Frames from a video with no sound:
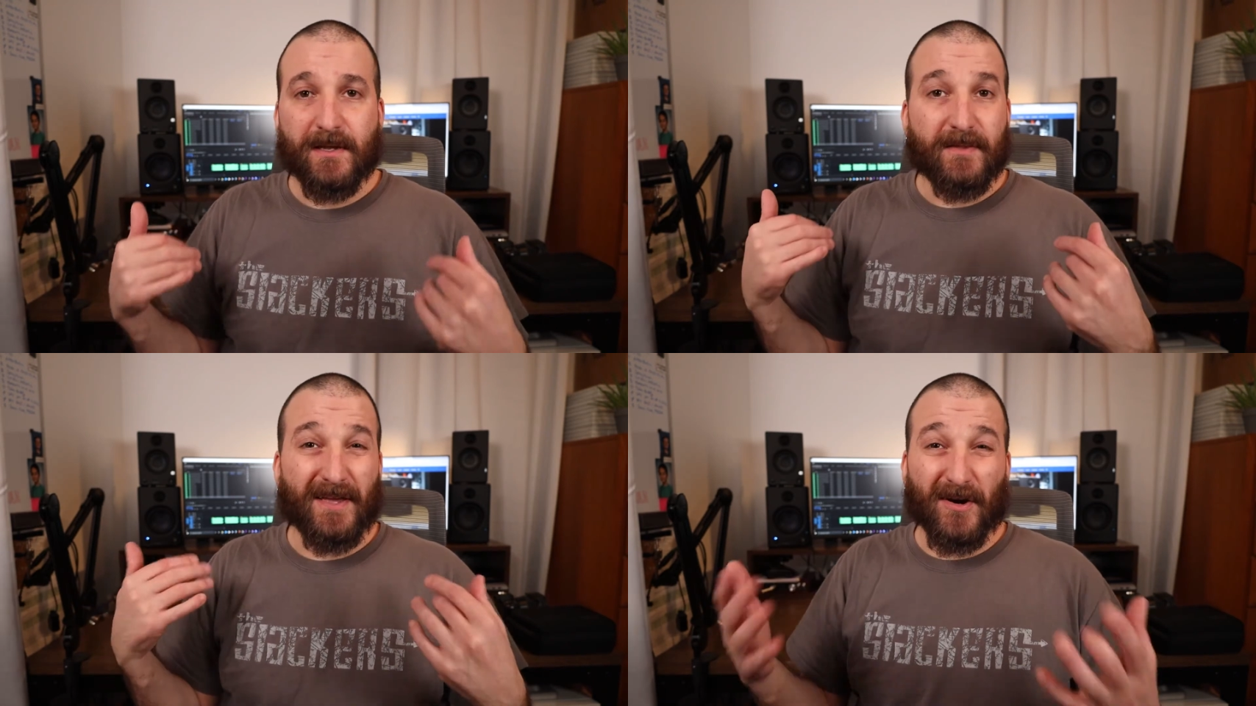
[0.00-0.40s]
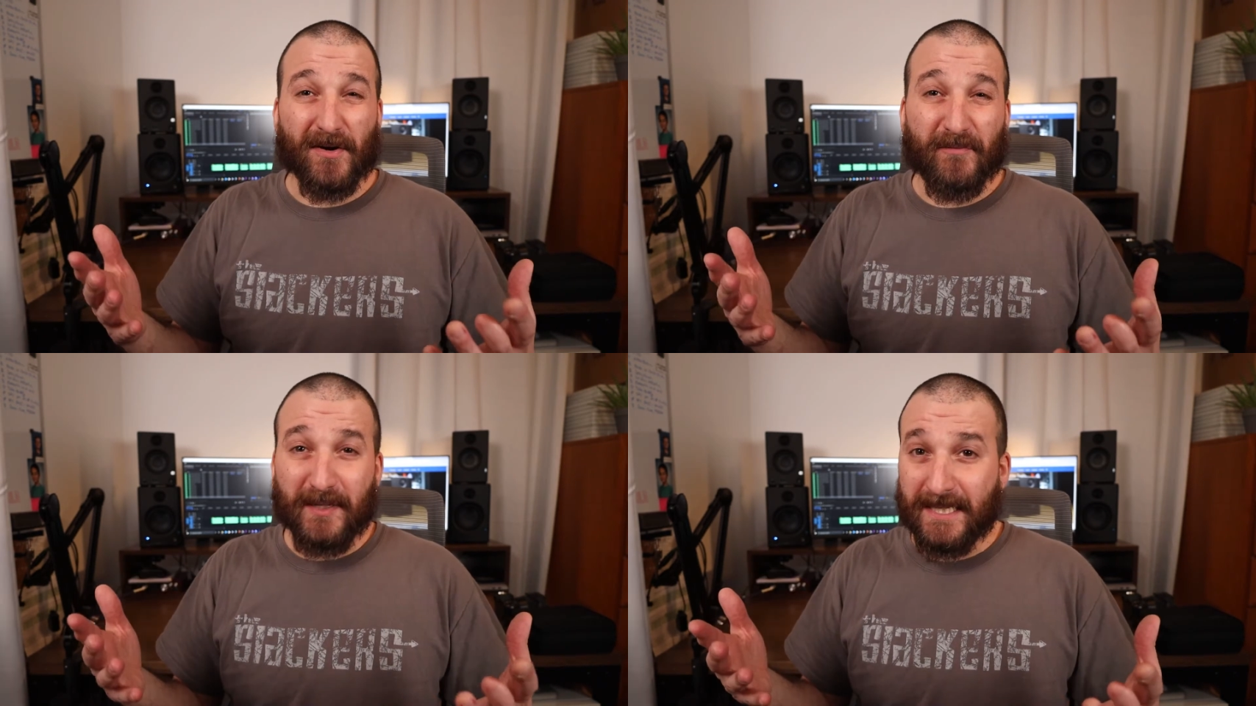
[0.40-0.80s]
They are
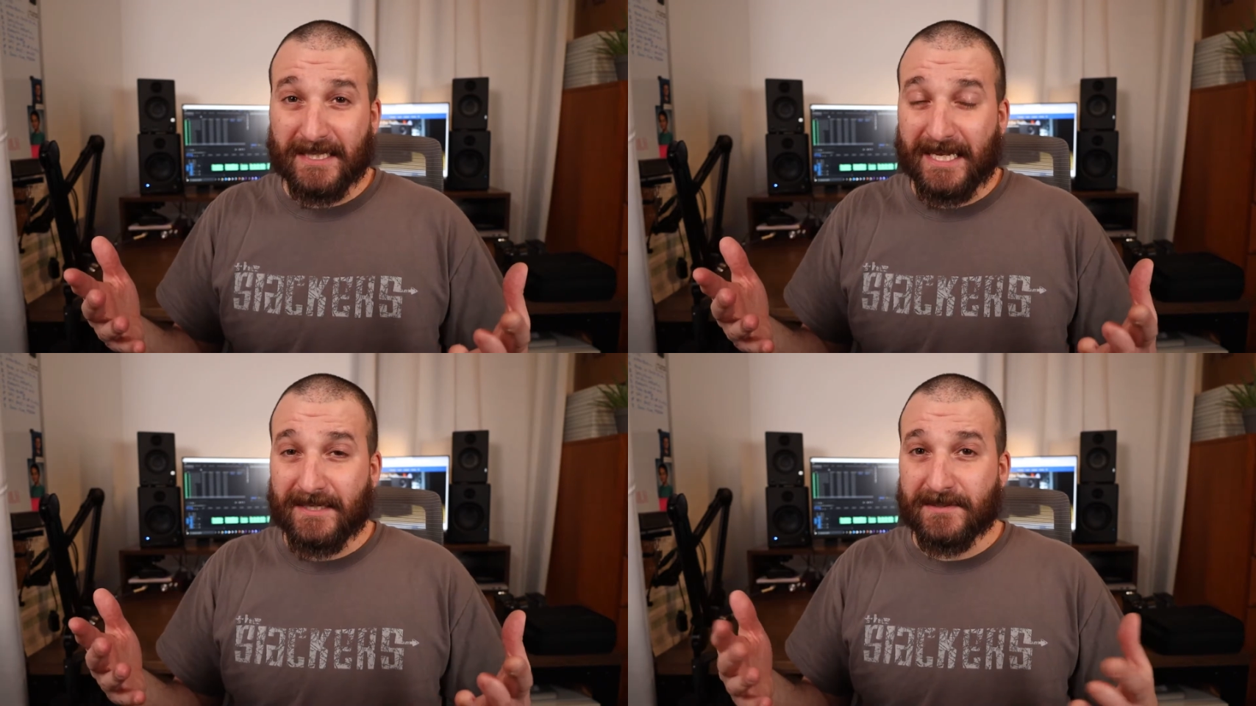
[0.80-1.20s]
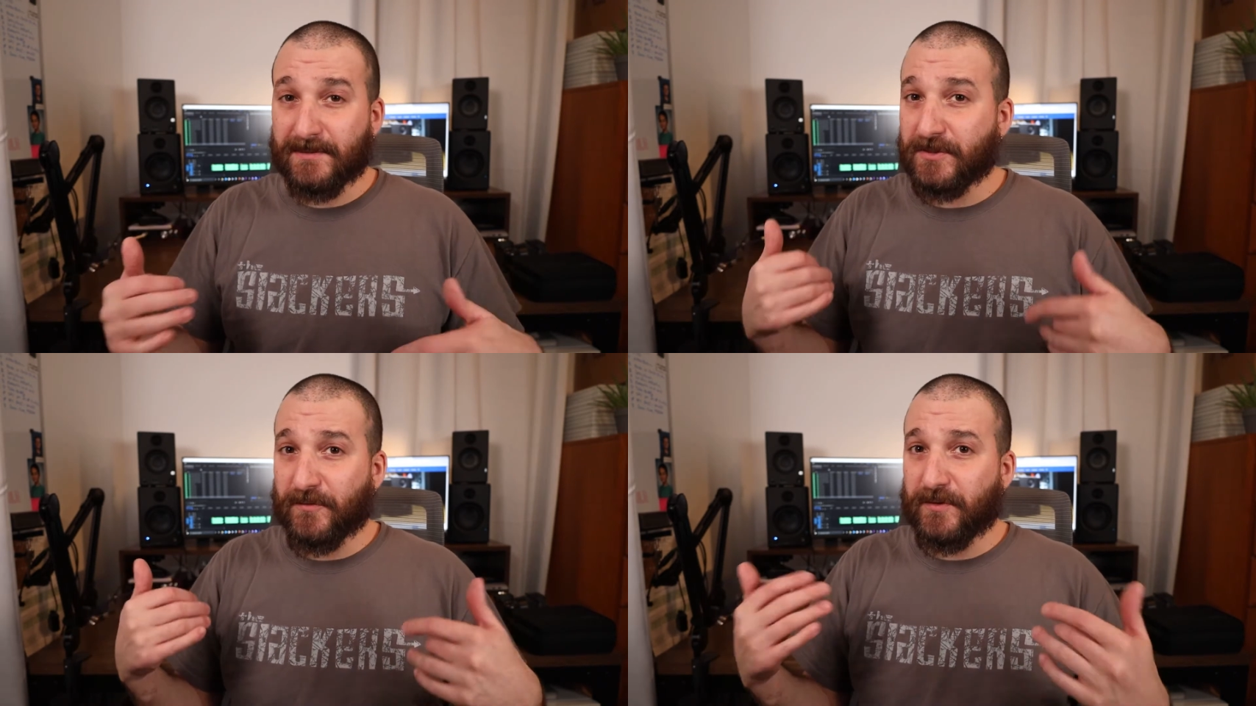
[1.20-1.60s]
affiliate links,
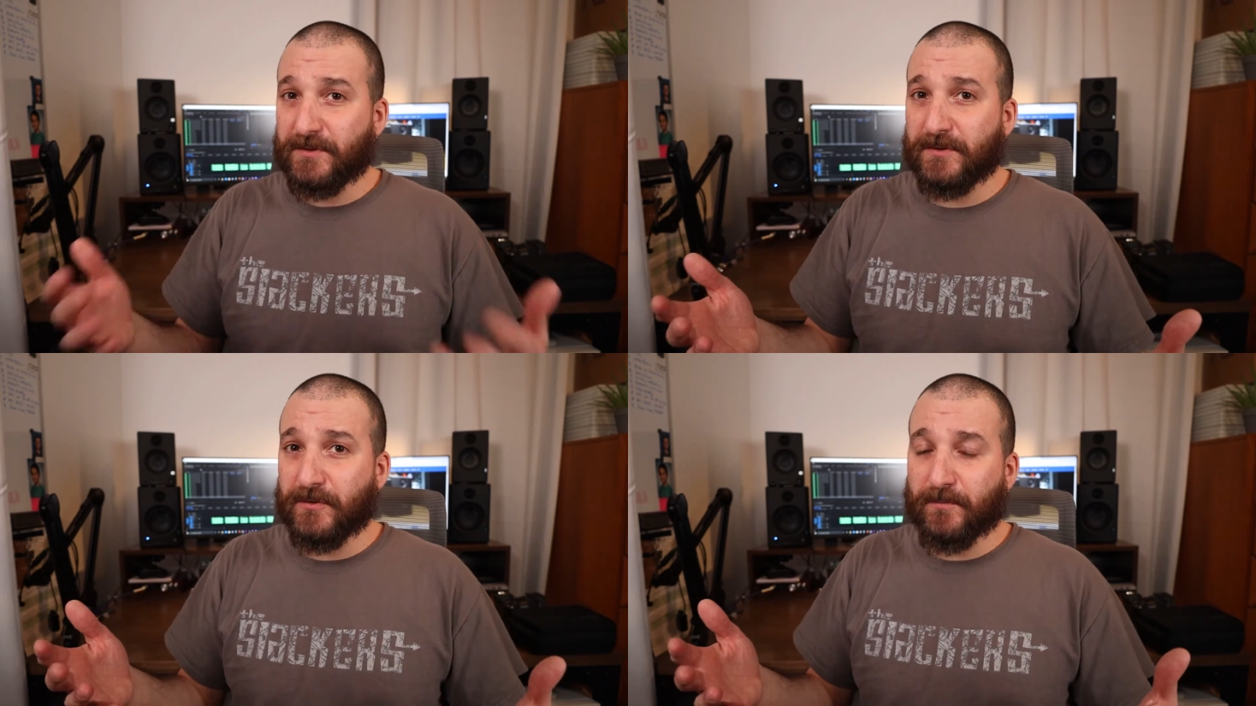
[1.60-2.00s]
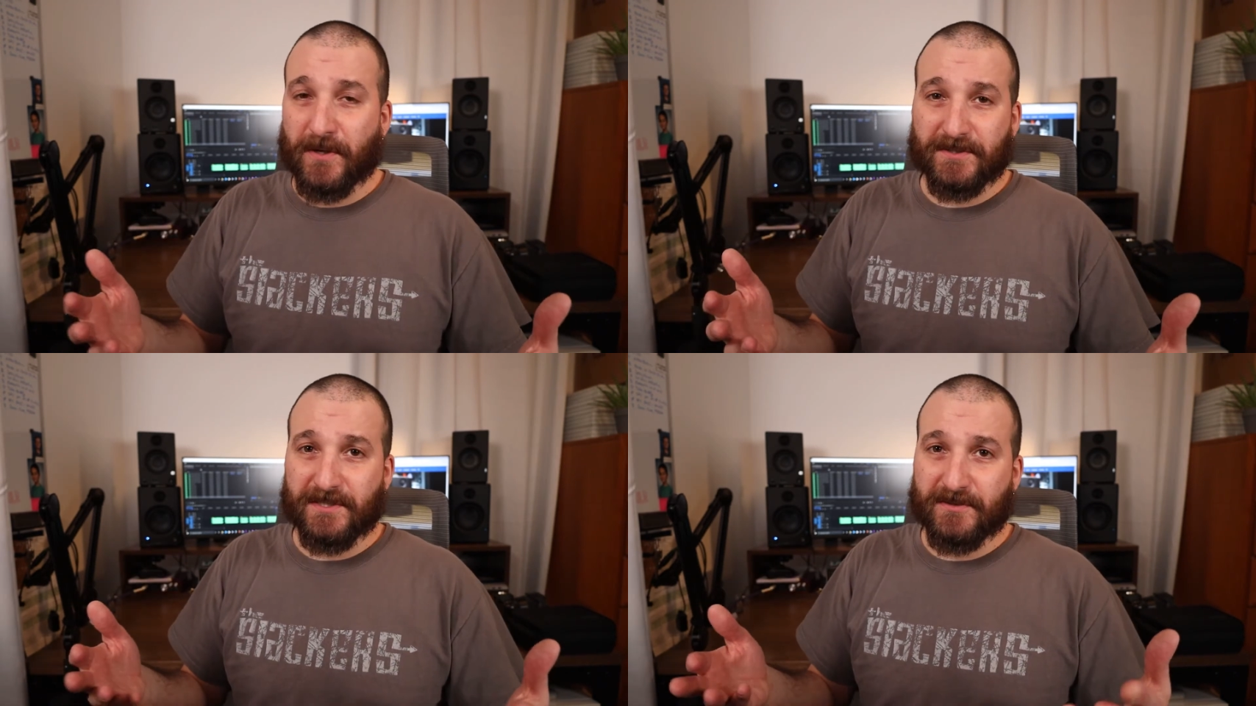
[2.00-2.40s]
so if you do
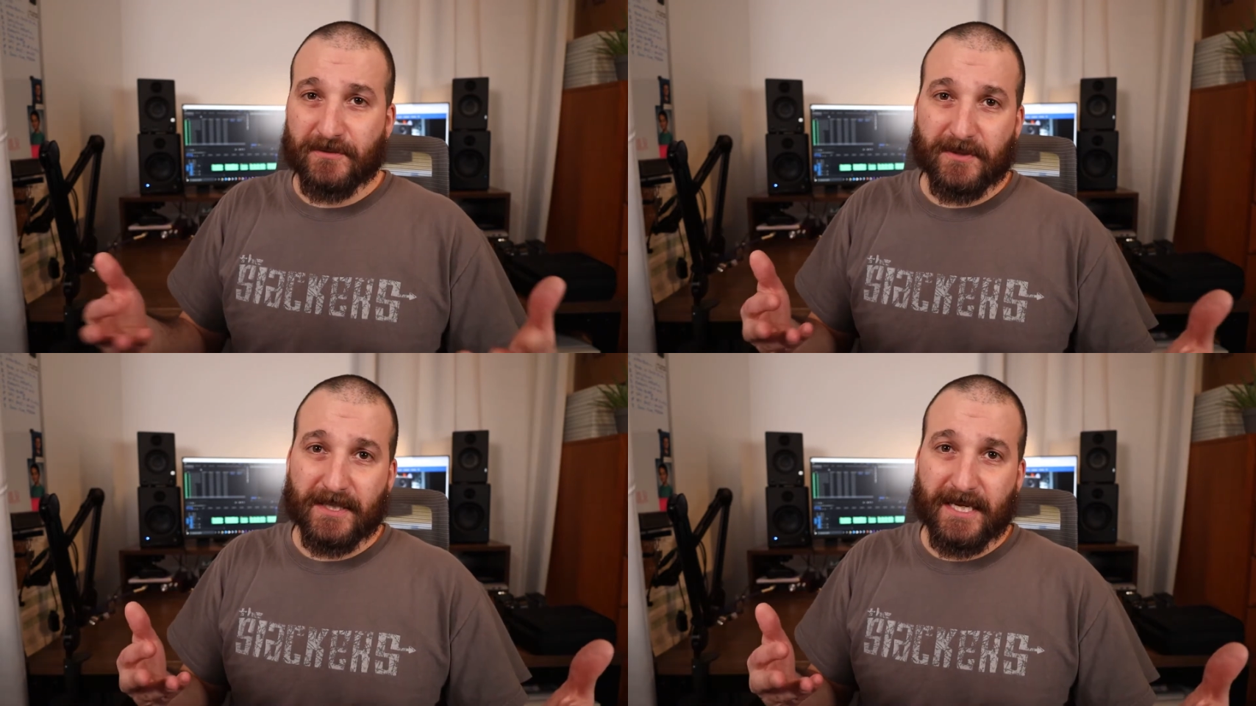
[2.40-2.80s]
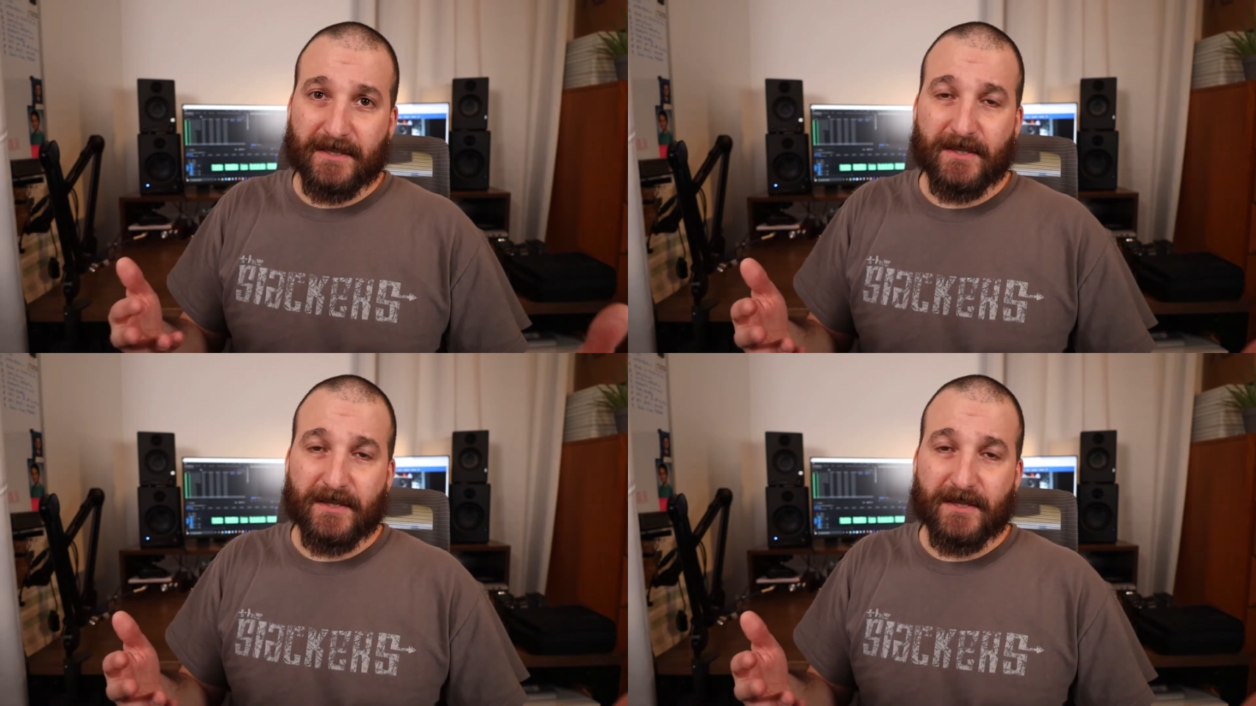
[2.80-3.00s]
purchase through the link,